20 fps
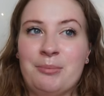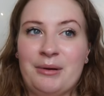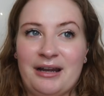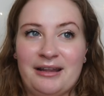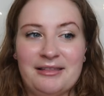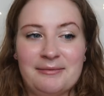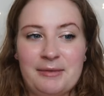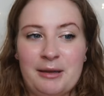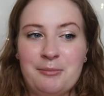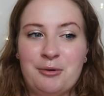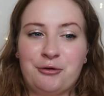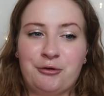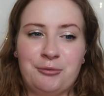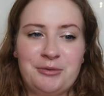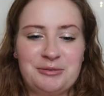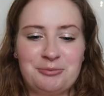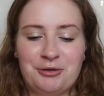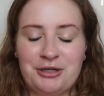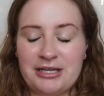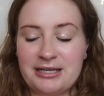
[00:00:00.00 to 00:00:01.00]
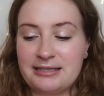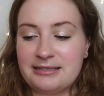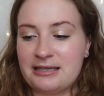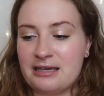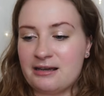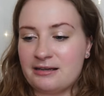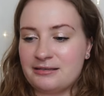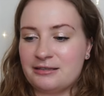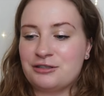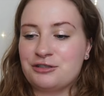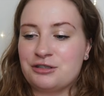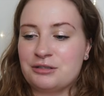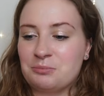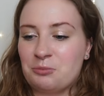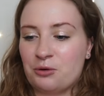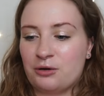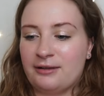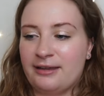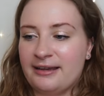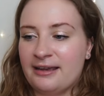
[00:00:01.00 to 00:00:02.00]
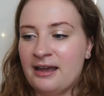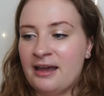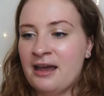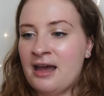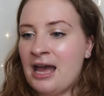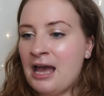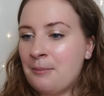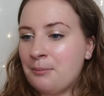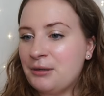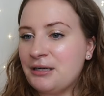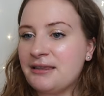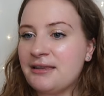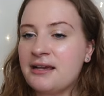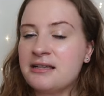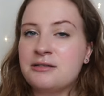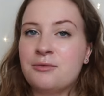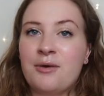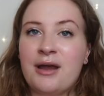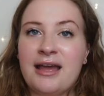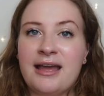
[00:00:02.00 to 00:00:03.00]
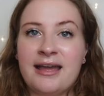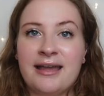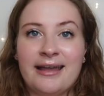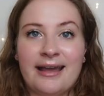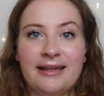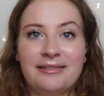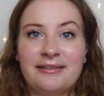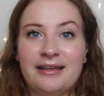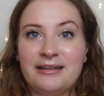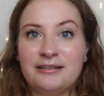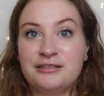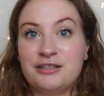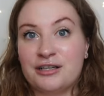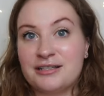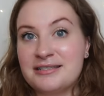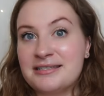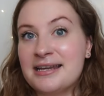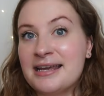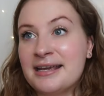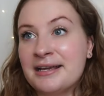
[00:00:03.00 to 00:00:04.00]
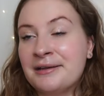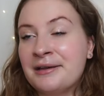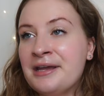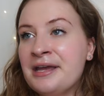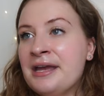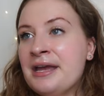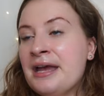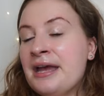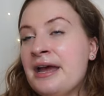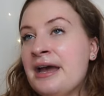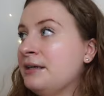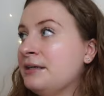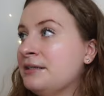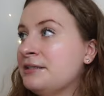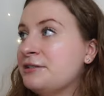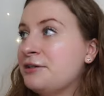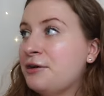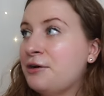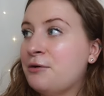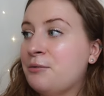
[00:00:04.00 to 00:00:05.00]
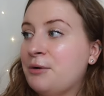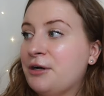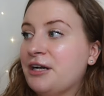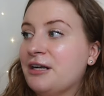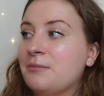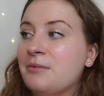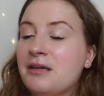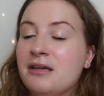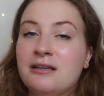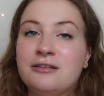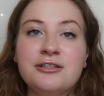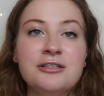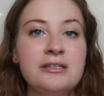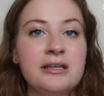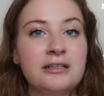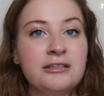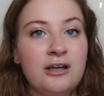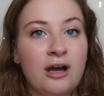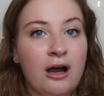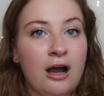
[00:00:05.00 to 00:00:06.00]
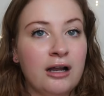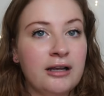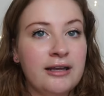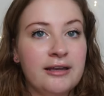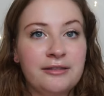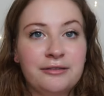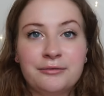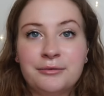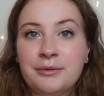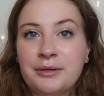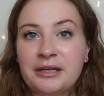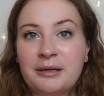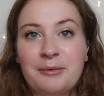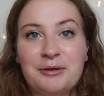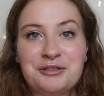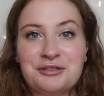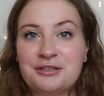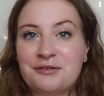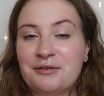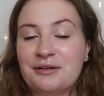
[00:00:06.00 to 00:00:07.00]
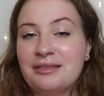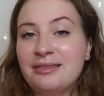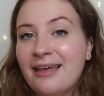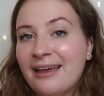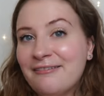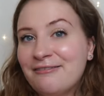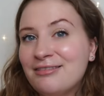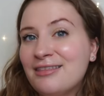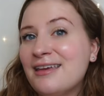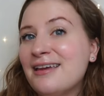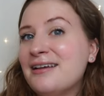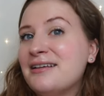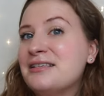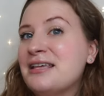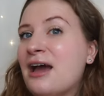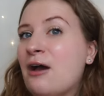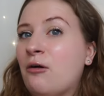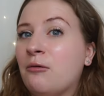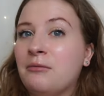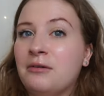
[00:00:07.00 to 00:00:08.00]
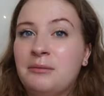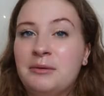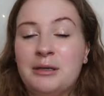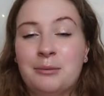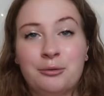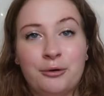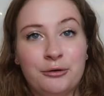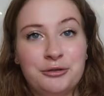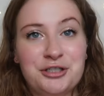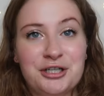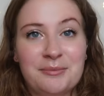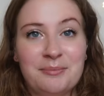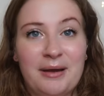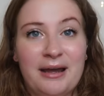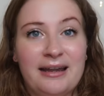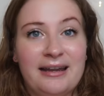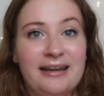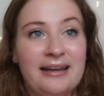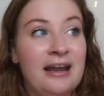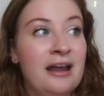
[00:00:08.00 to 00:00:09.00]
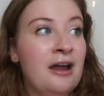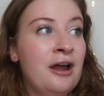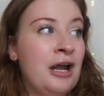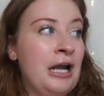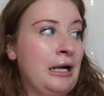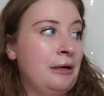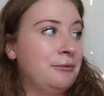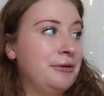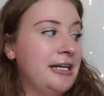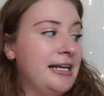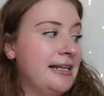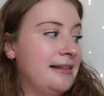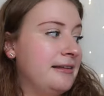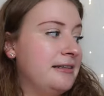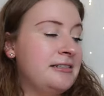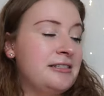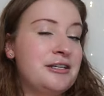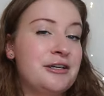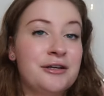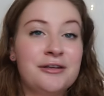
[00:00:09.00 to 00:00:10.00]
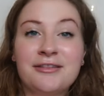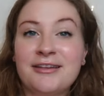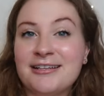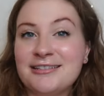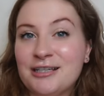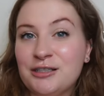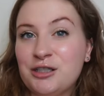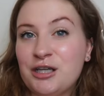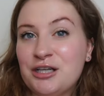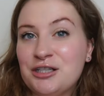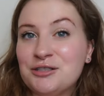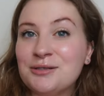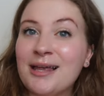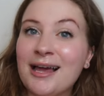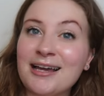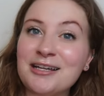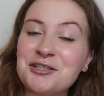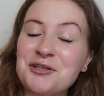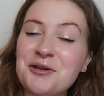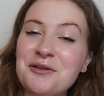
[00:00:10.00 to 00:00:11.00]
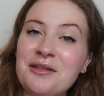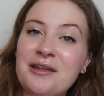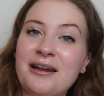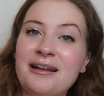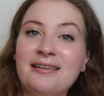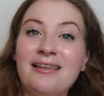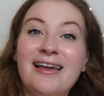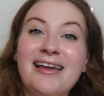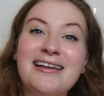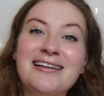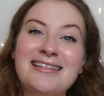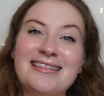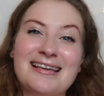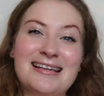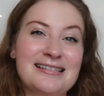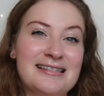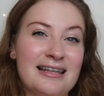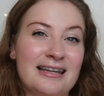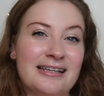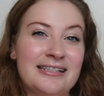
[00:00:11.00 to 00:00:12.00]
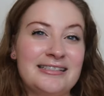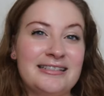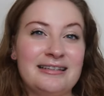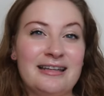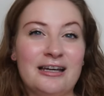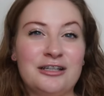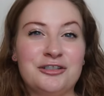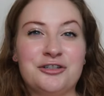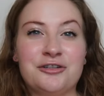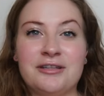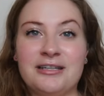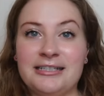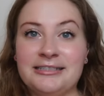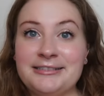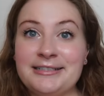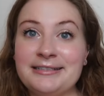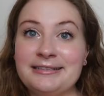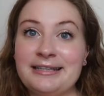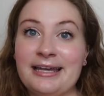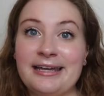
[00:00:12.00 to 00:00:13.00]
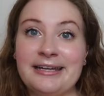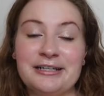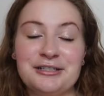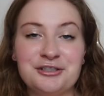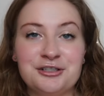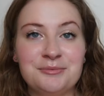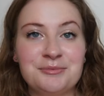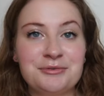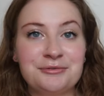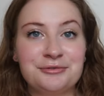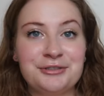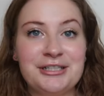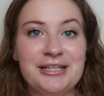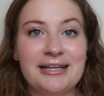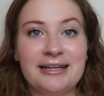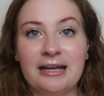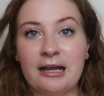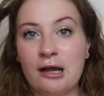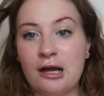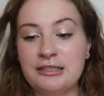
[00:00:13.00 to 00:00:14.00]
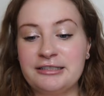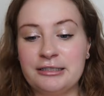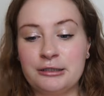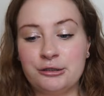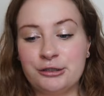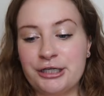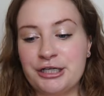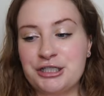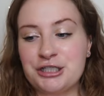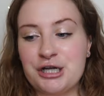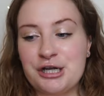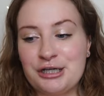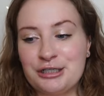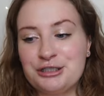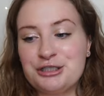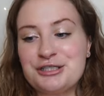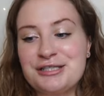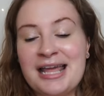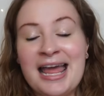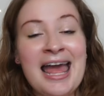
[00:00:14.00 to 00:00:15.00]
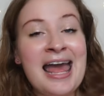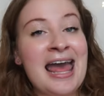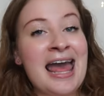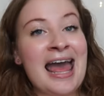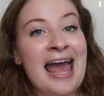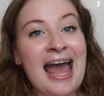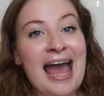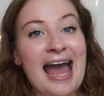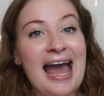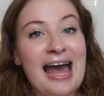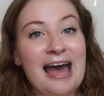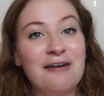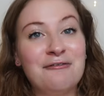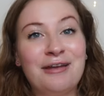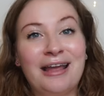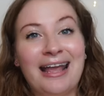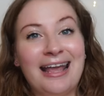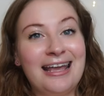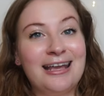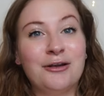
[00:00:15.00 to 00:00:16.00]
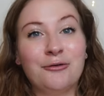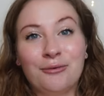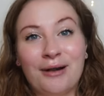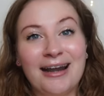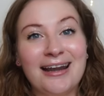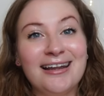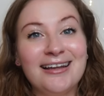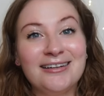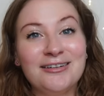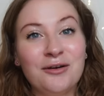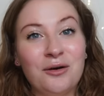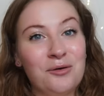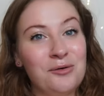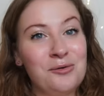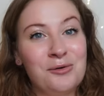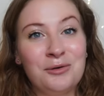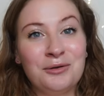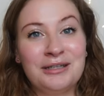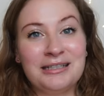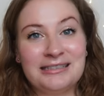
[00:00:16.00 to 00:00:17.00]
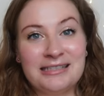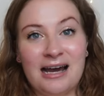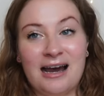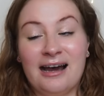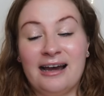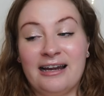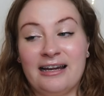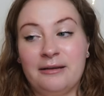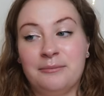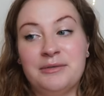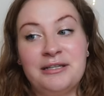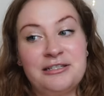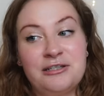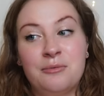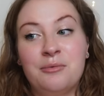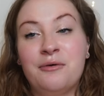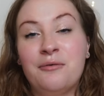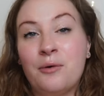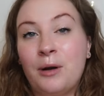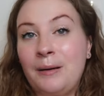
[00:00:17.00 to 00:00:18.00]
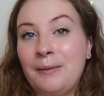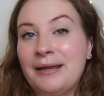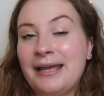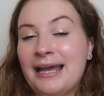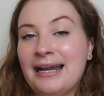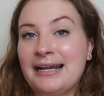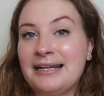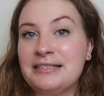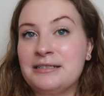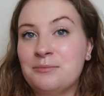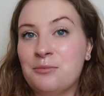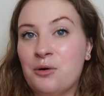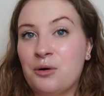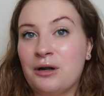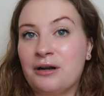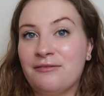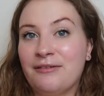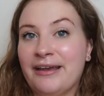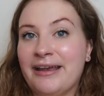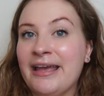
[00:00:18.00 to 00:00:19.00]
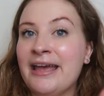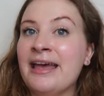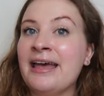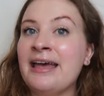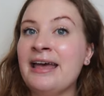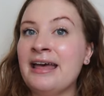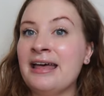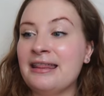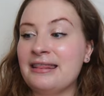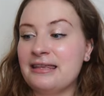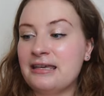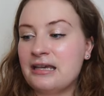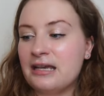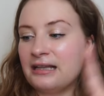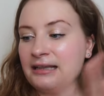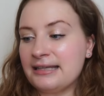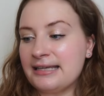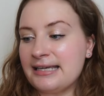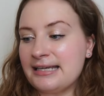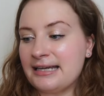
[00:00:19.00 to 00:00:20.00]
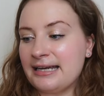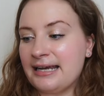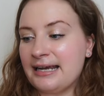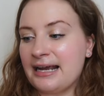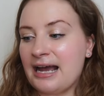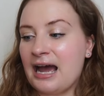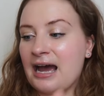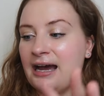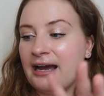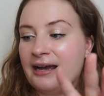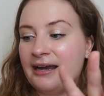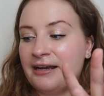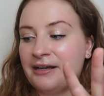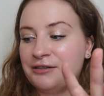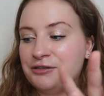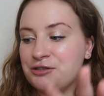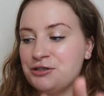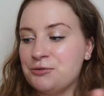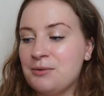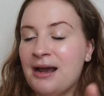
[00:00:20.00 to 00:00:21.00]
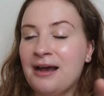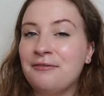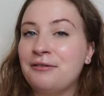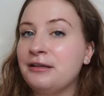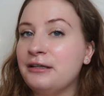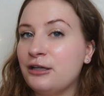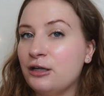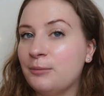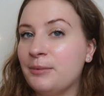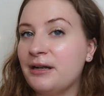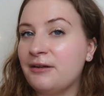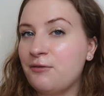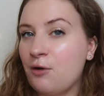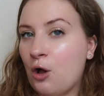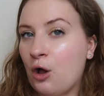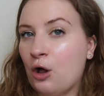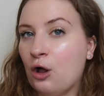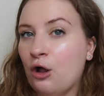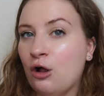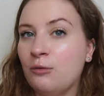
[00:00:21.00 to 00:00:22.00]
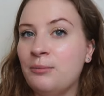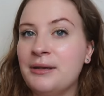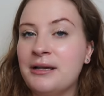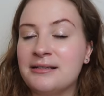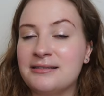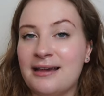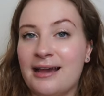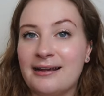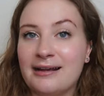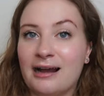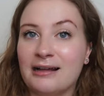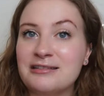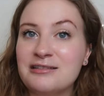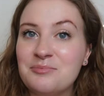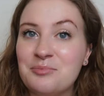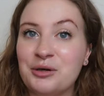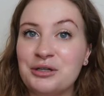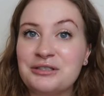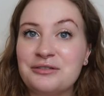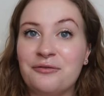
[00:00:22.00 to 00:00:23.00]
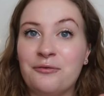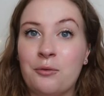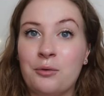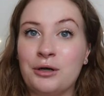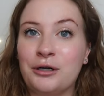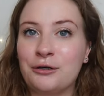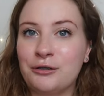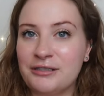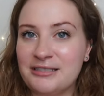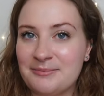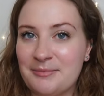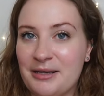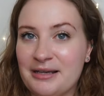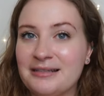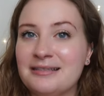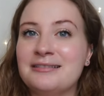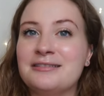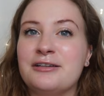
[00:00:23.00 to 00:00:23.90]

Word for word: But I think my book room is pretty easy because it's just more like putting things away and then dusting. So we're gonna be just like talking through like a bunch of different life things, how I'm gonna be approaching my reading this year, things I changed last year that I liked, things that I did last year that I didn't like in terms of reading and content creation and just have a grand old time. So before we get into more of like the cleaning, I do have a little bit of a haul because I got some books for Christmas.